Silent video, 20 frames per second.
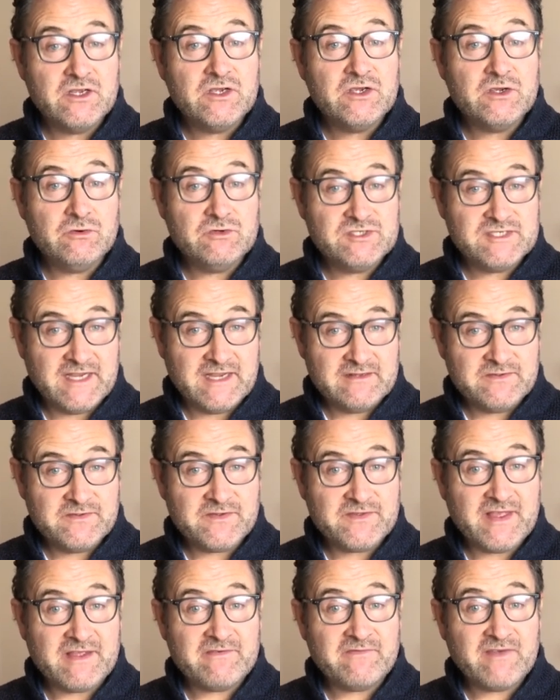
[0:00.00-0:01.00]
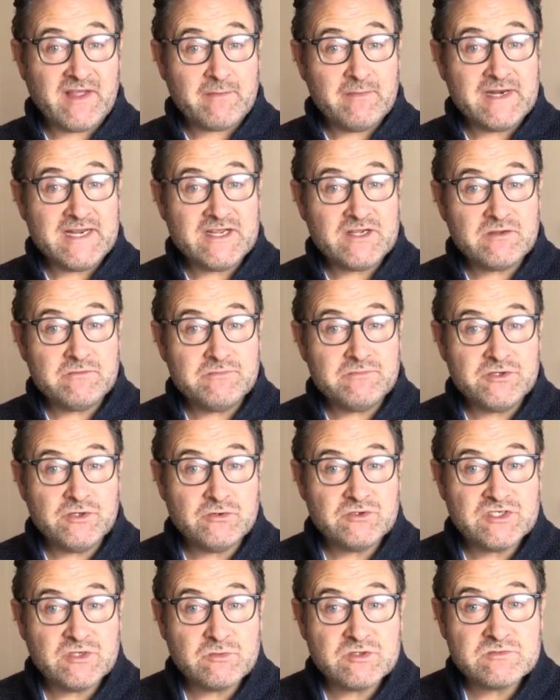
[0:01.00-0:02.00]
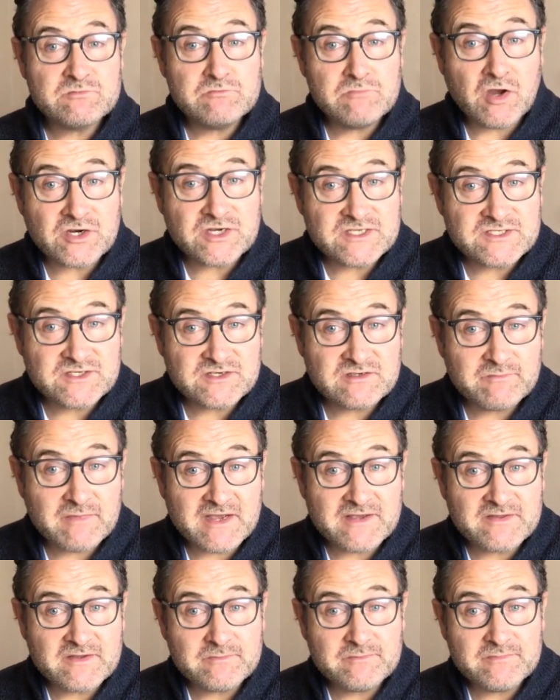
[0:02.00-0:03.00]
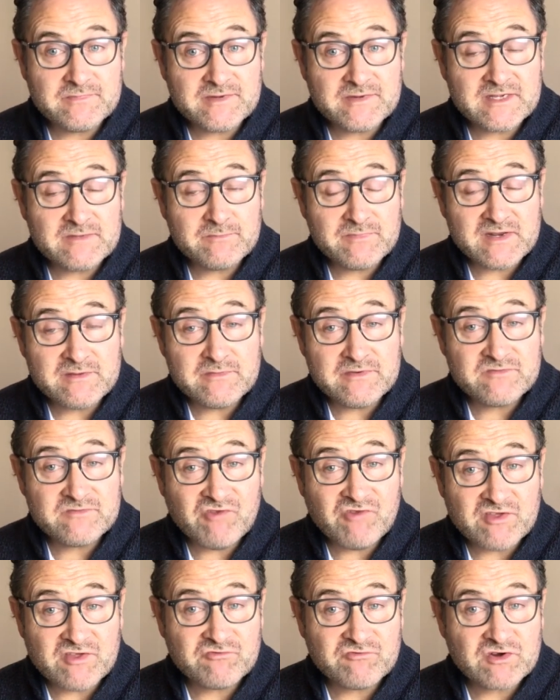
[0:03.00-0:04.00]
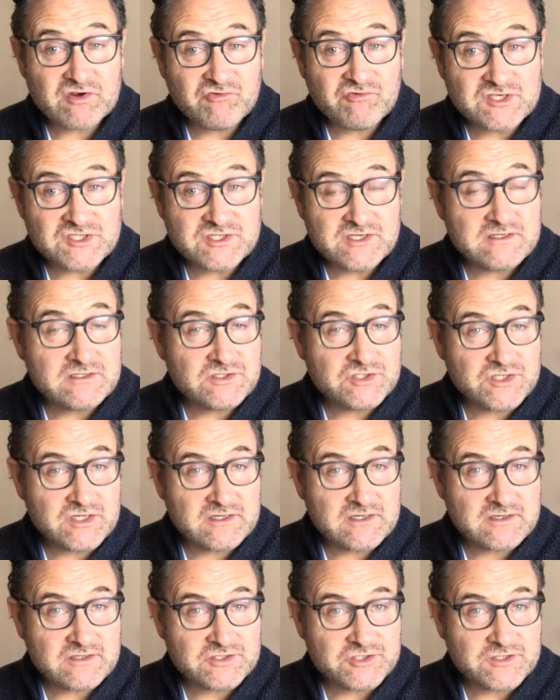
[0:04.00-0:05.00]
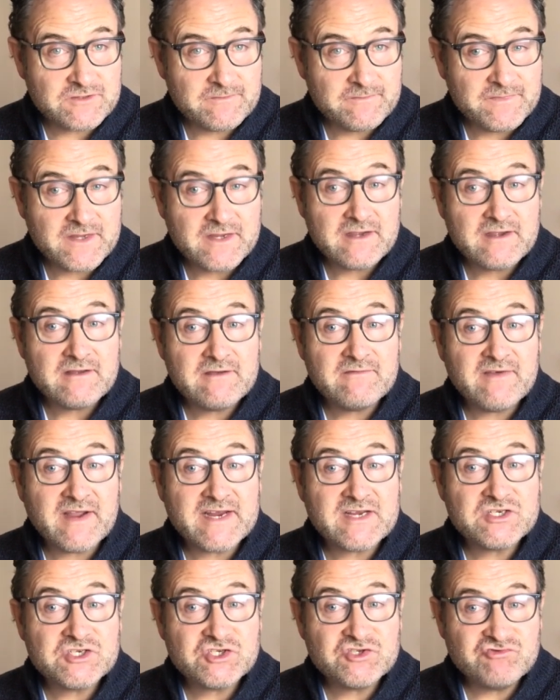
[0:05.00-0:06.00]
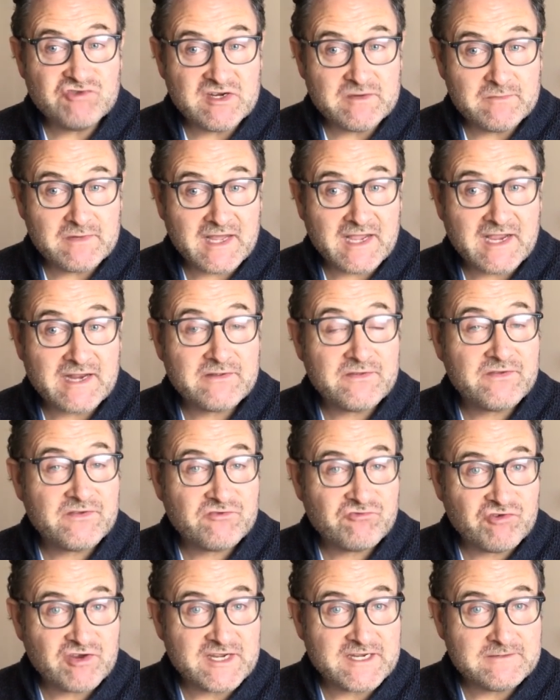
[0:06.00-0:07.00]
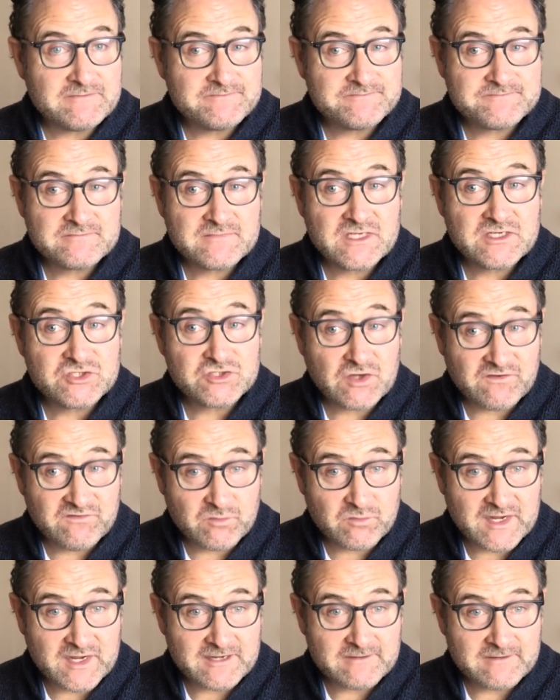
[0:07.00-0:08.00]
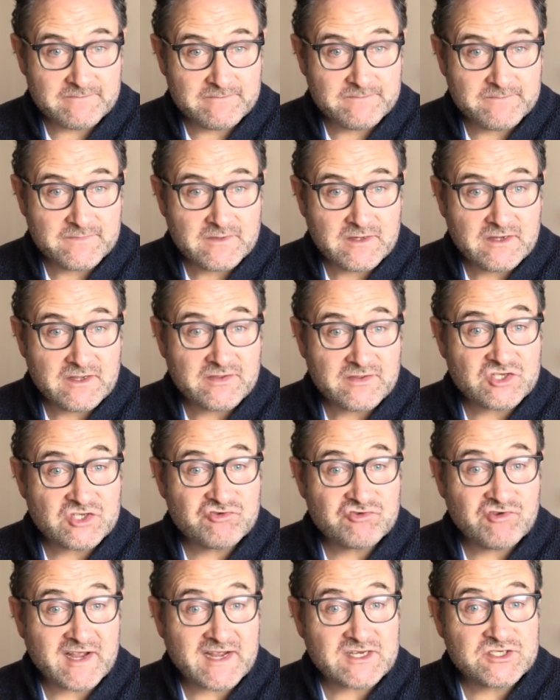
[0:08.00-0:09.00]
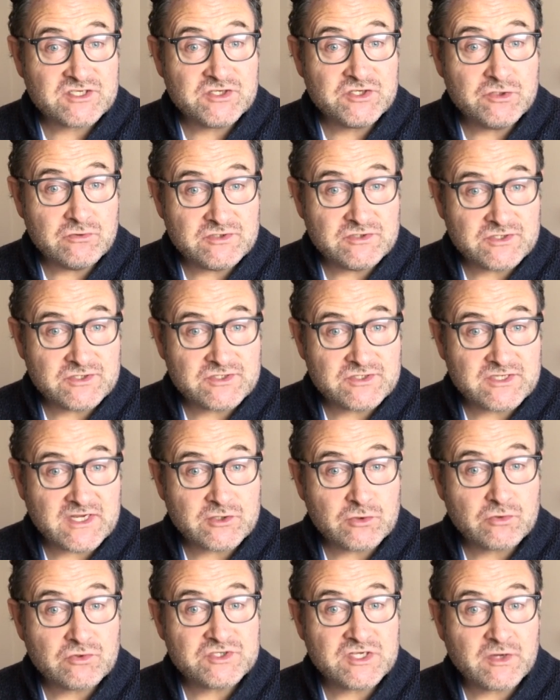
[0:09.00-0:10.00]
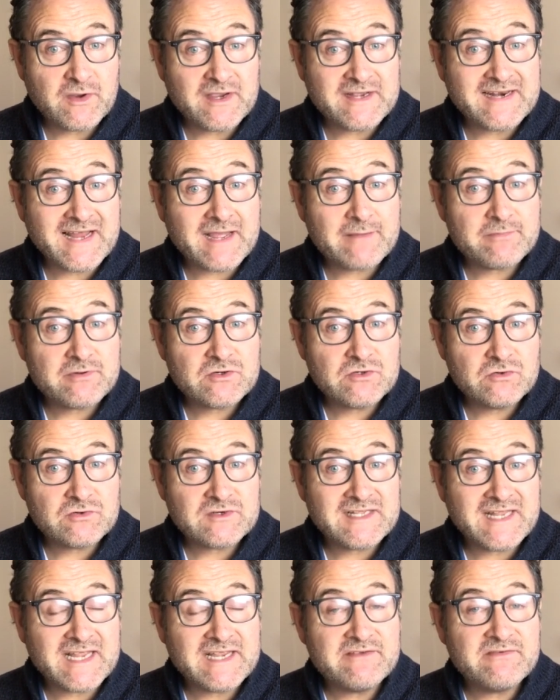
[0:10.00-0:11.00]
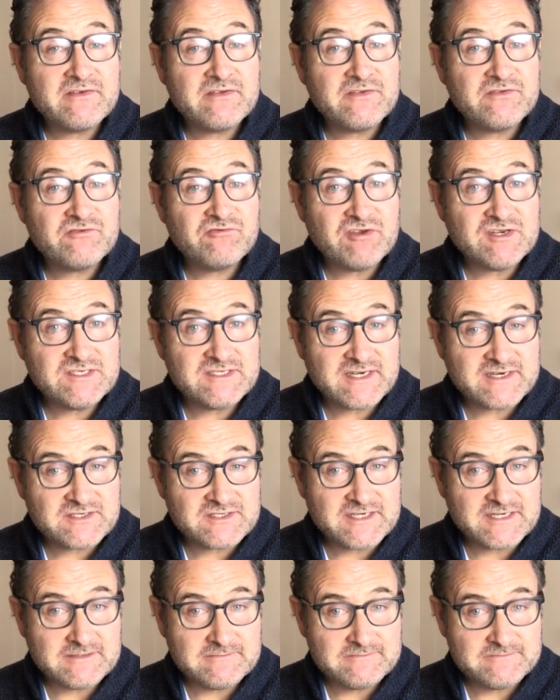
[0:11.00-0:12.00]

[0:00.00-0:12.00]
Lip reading: who said that their family computer was monitored by the Plymouth Brethren Christian Church via Streamline 3 software that tracks users, and also an app called Life 360,